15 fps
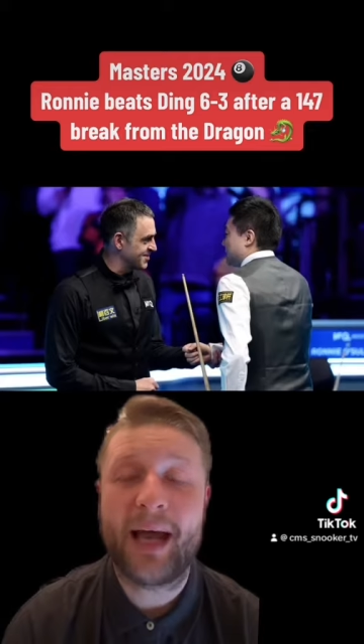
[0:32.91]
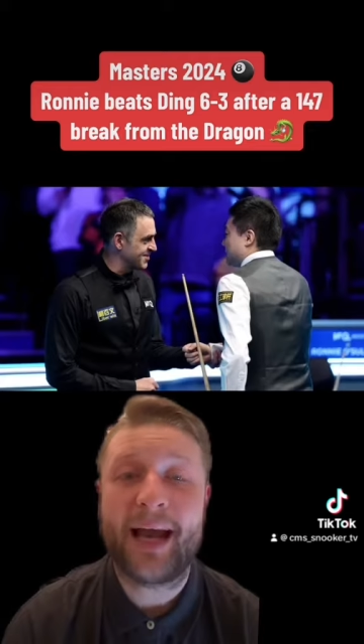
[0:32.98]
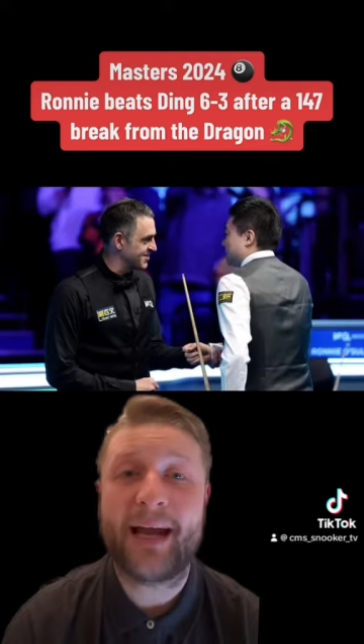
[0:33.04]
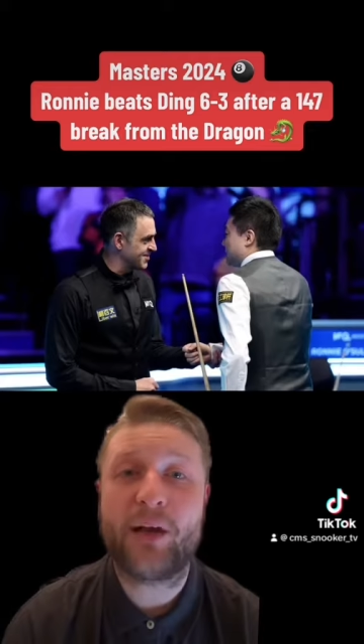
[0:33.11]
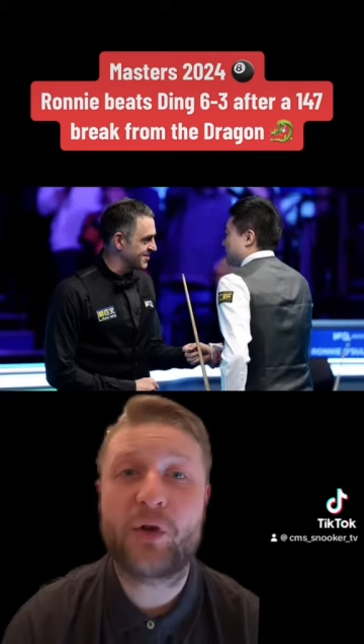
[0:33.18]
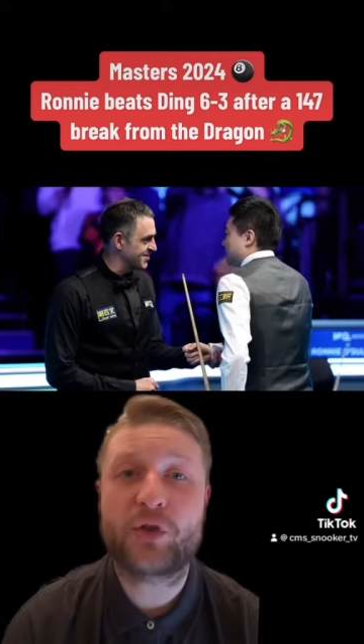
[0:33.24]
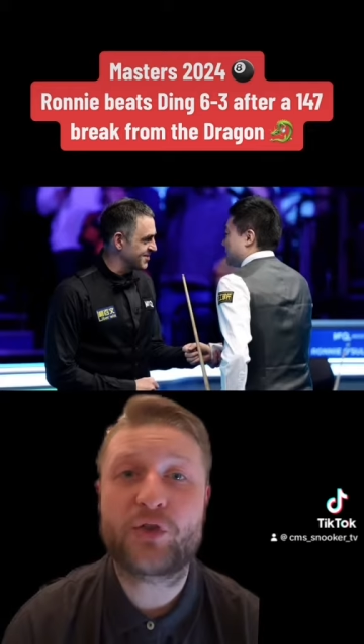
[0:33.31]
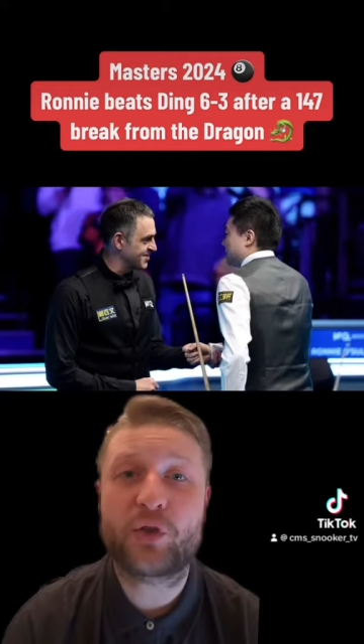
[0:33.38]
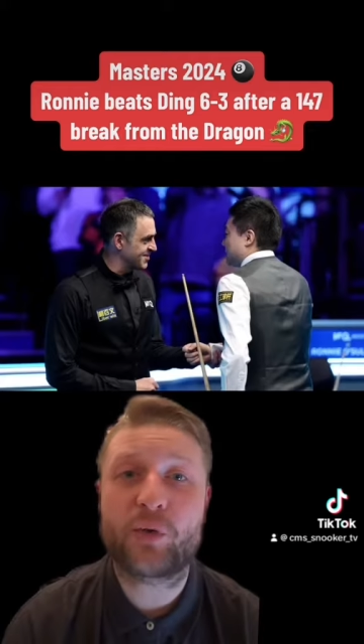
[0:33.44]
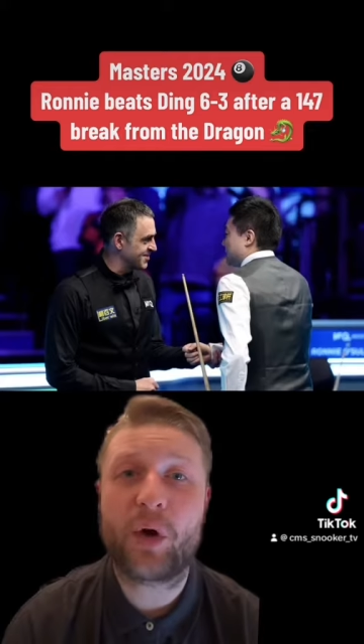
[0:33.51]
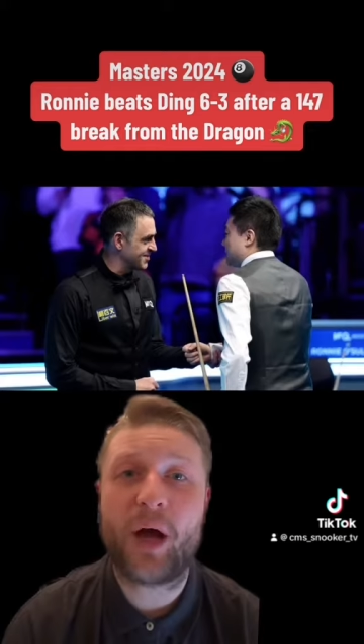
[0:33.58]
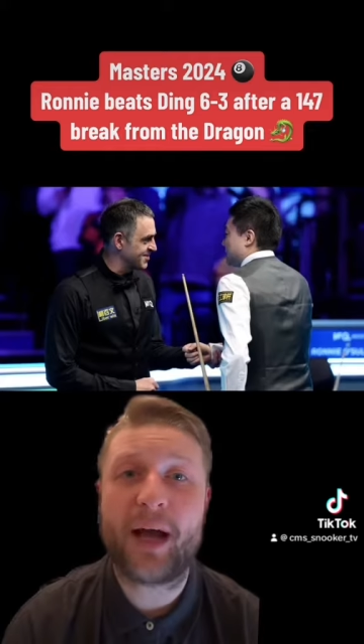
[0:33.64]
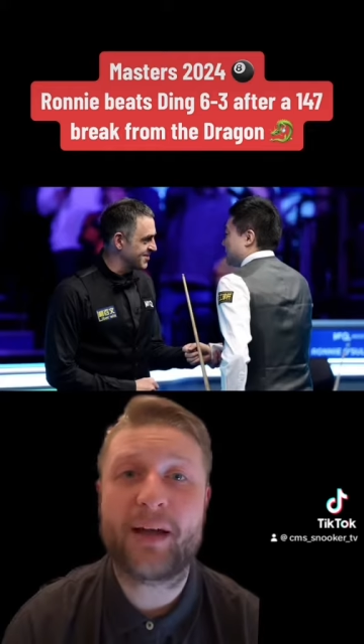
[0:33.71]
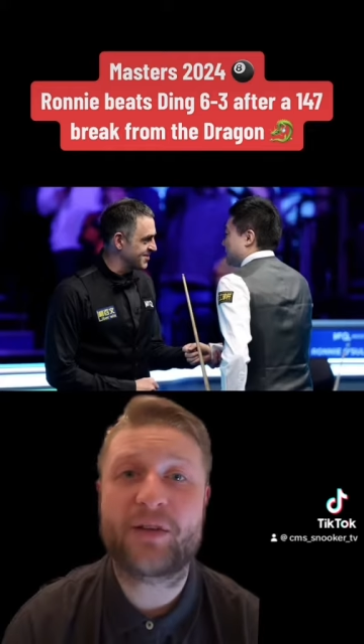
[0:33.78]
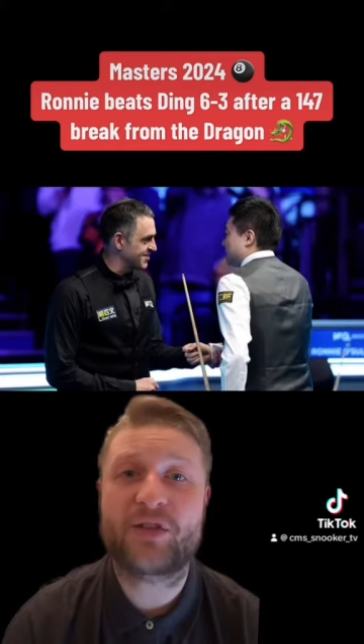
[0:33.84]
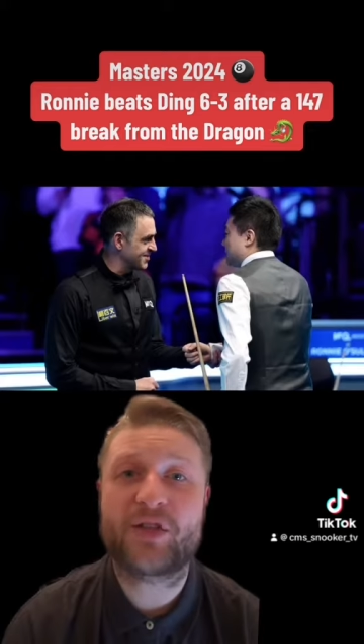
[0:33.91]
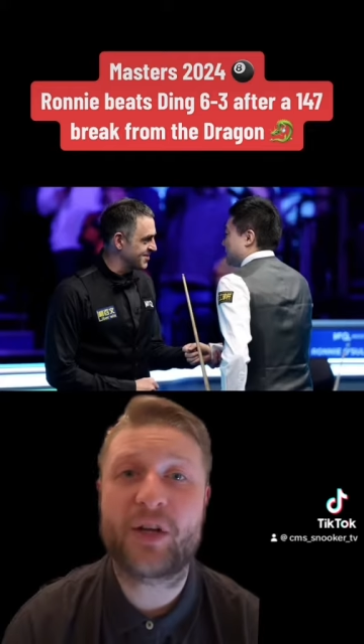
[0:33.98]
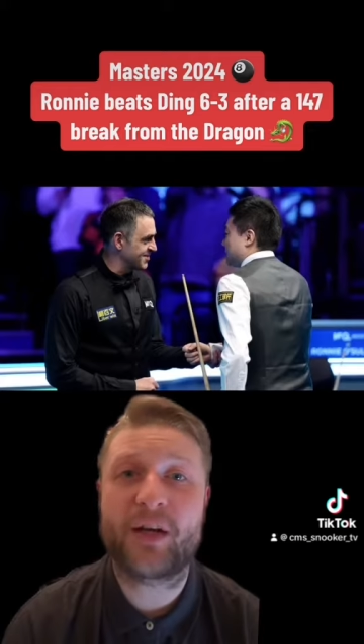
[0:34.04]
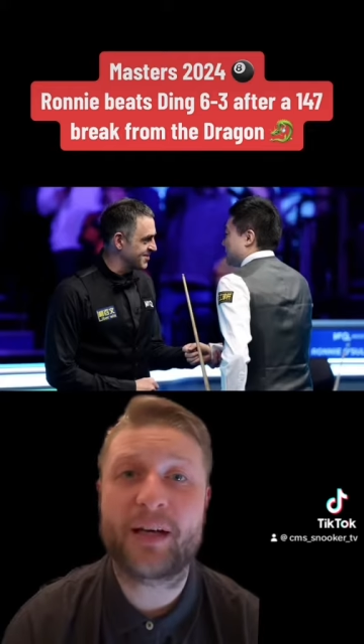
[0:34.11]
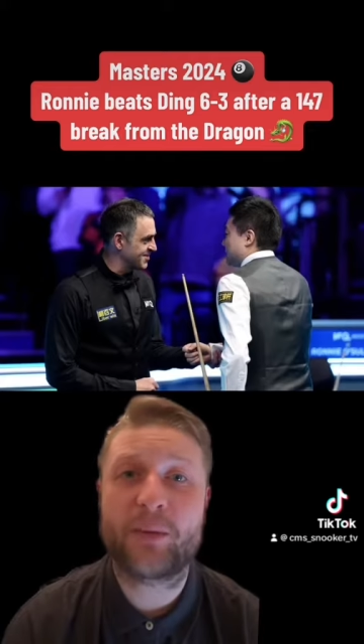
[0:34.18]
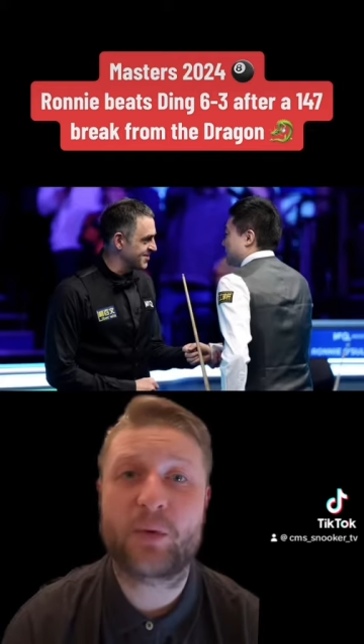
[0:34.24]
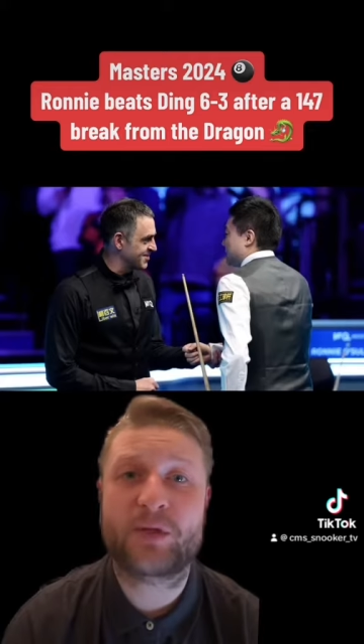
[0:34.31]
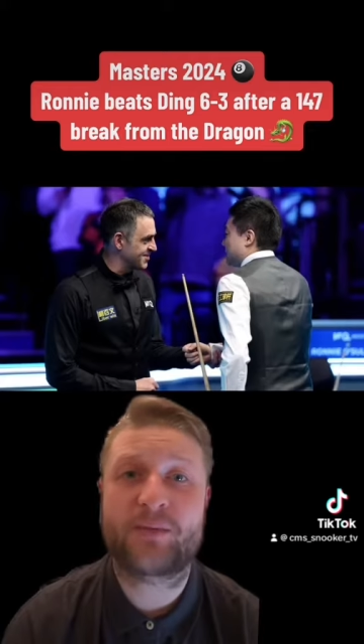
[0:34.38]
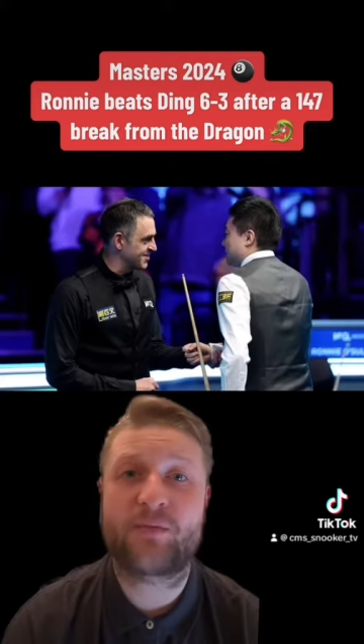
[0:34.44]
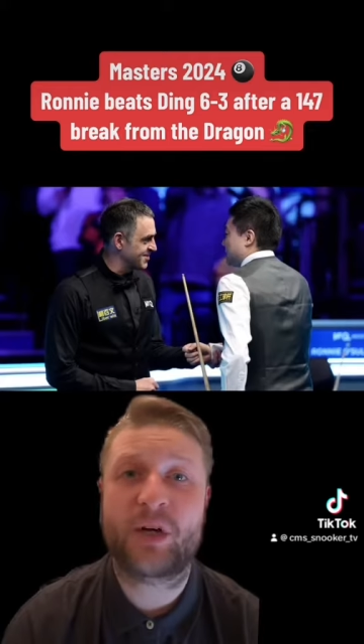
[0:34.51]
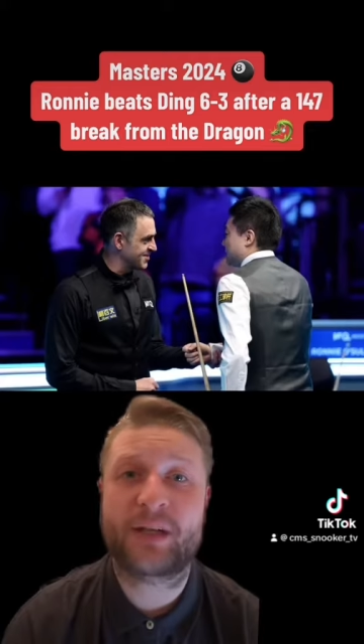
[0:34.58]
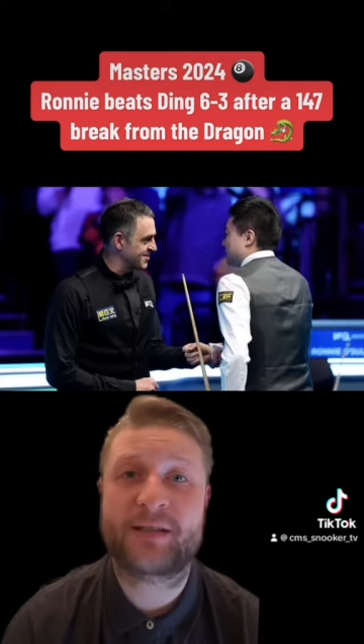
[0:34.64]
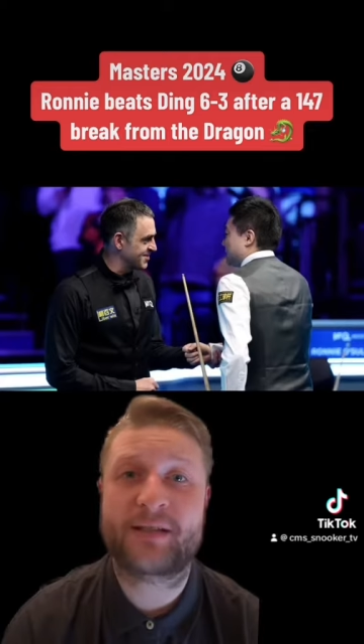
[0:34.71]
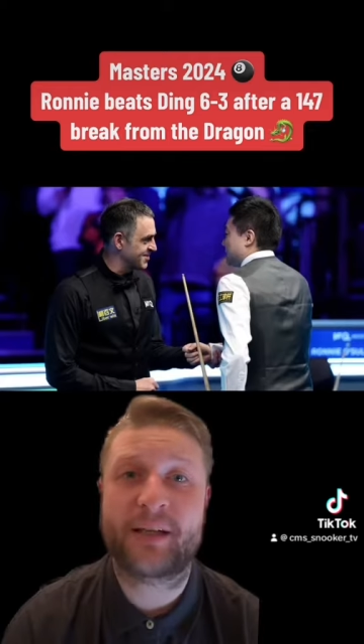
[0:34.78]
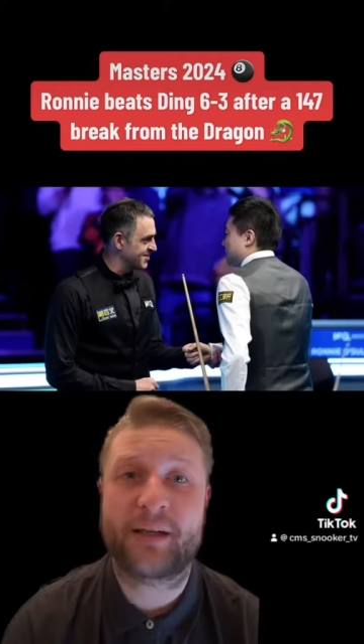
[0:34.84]
he looked alright and certainly wasn't
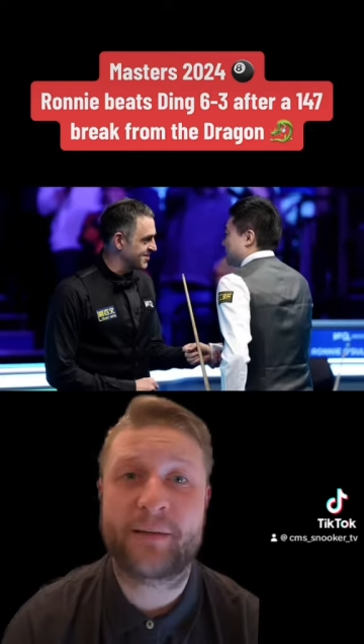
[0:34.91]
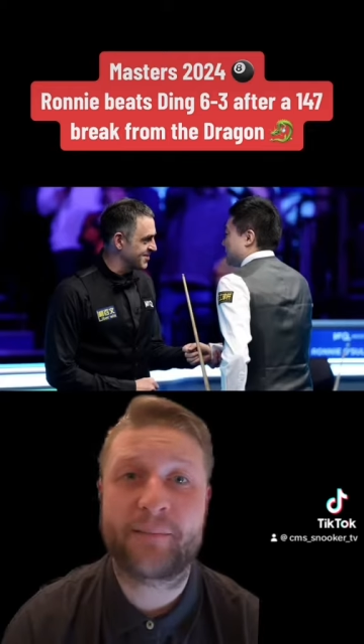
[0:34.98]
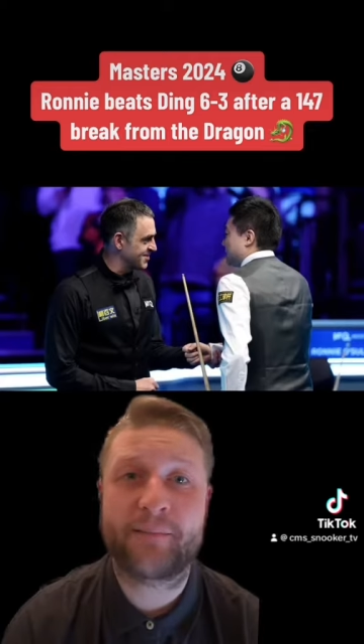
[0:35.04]
rusty.